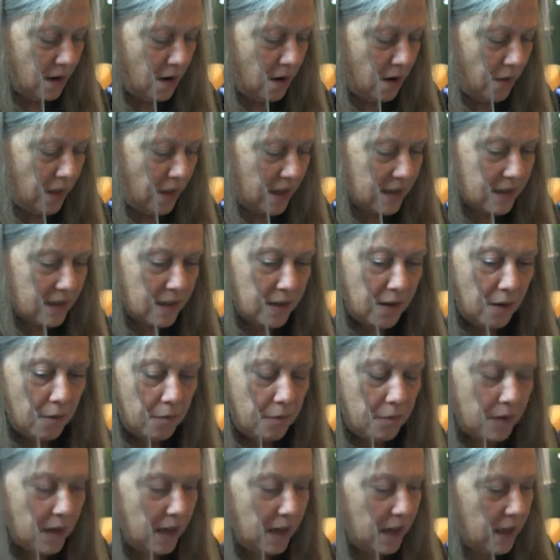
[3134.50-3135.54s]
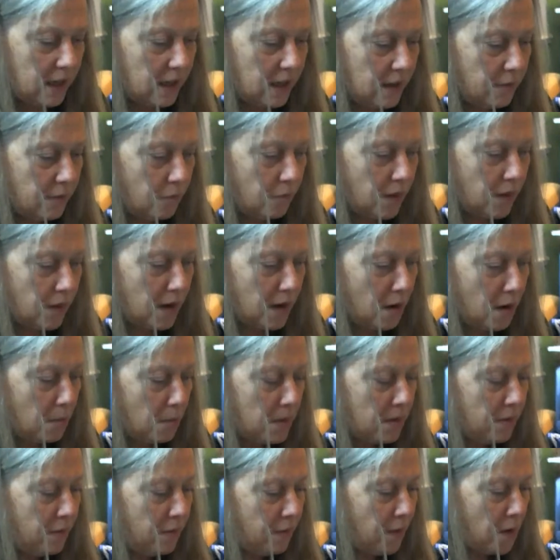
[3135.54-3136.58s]
Oh, that's lovely. And
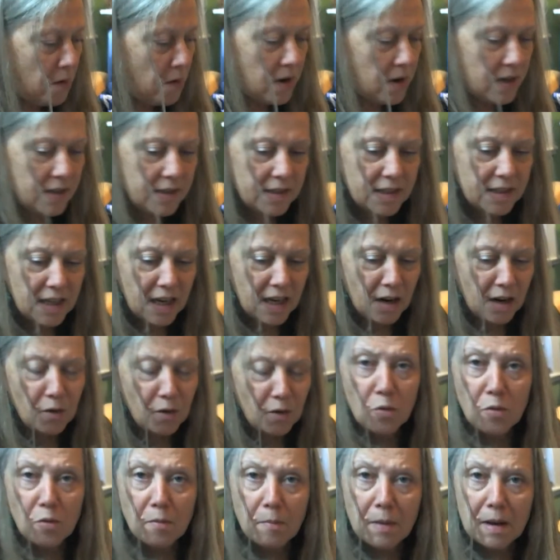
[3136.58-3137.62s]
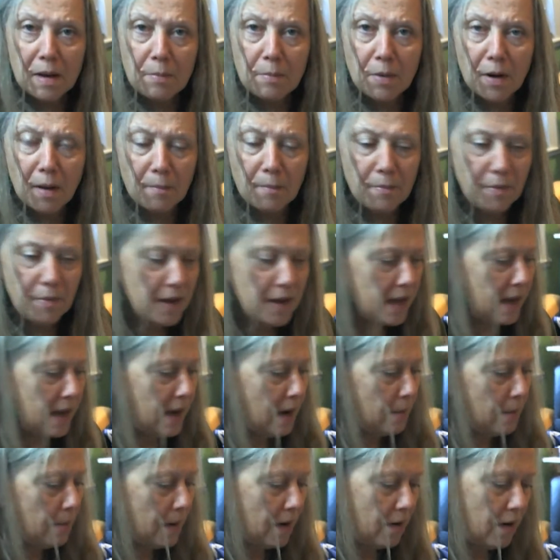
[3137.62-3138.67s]
I'll be focusing on all the people I'm
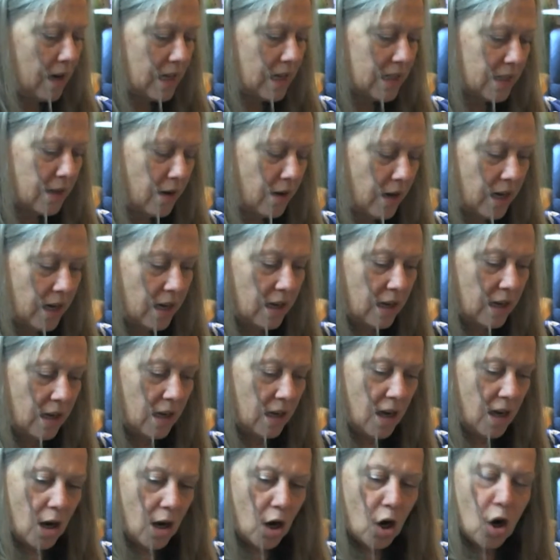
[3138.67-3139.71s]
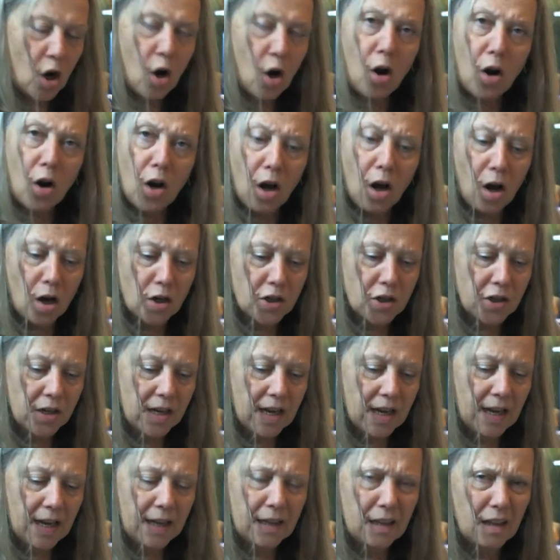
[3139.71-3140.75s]
thinking about as I collage
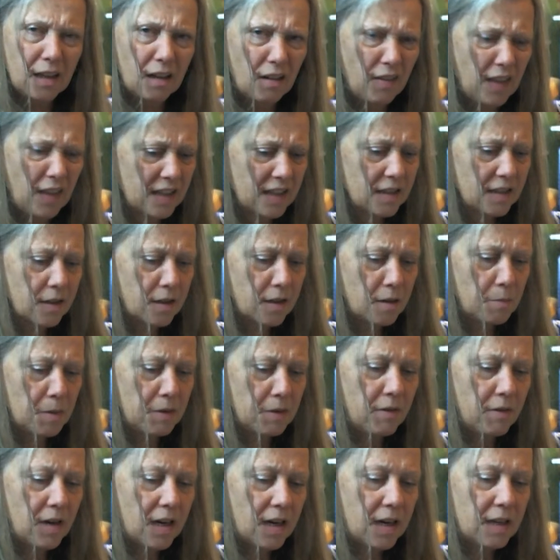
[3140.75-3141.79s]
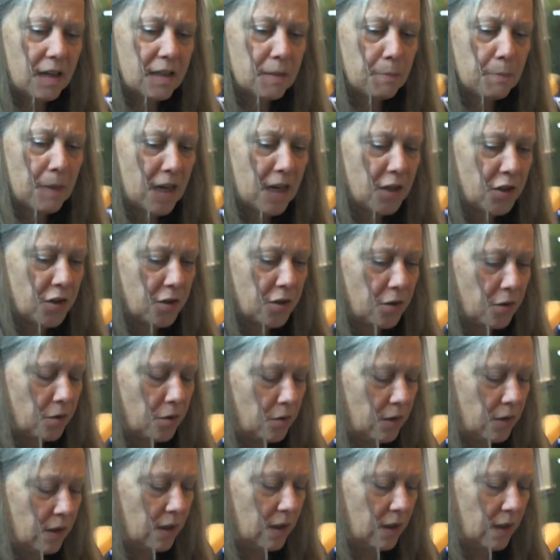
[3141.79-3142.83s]
a candle. That's going to be really
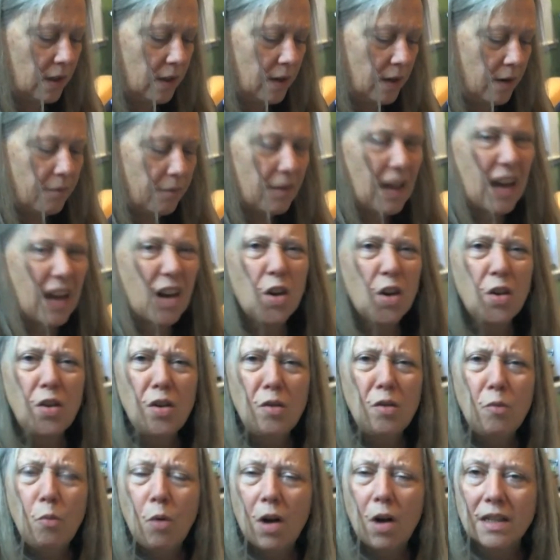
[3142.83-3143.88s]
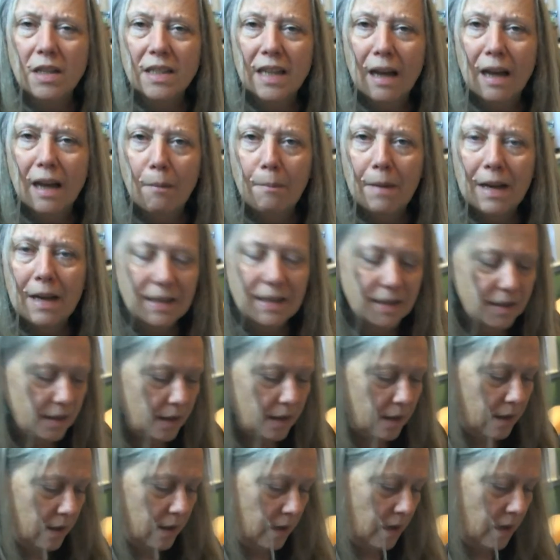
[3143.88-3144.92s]
special. That couldn't have worked out
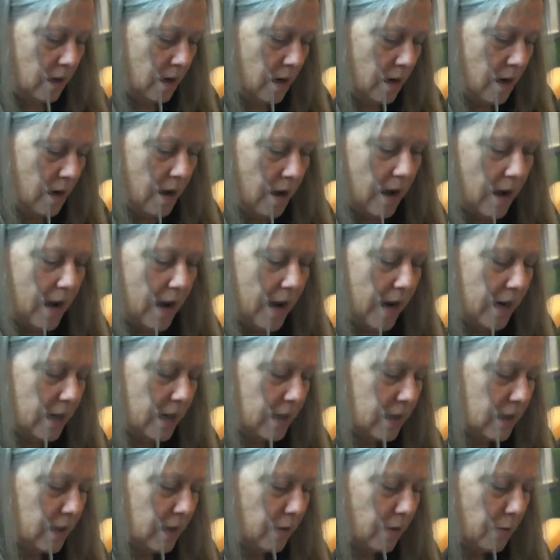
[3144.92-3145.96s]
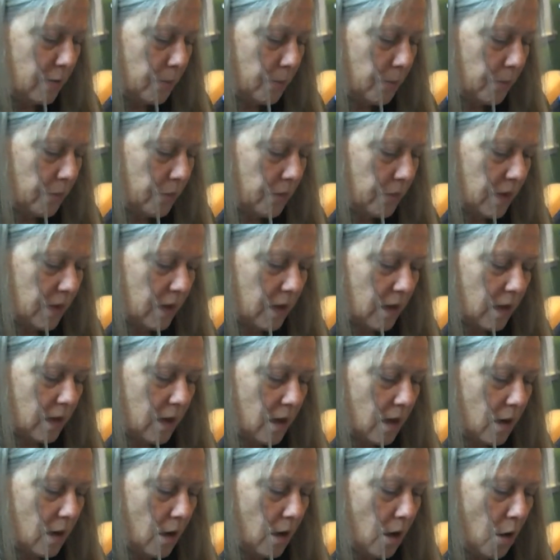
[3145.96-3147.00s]
better. And
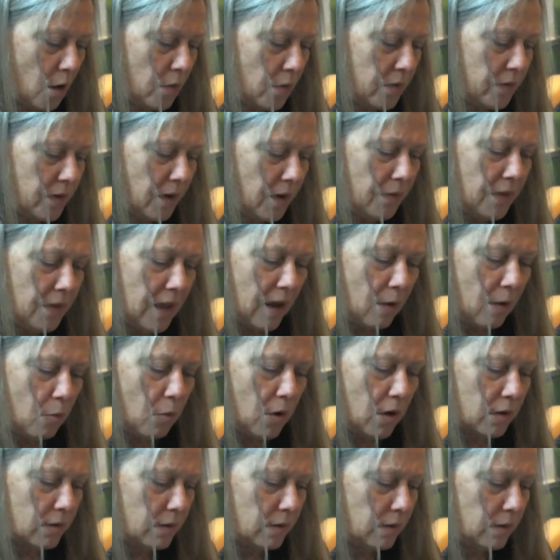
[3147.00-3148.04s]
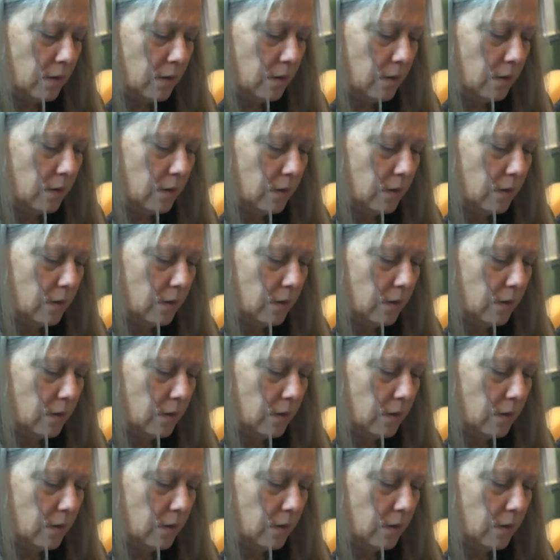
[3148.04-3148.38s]
oh, we've done that one.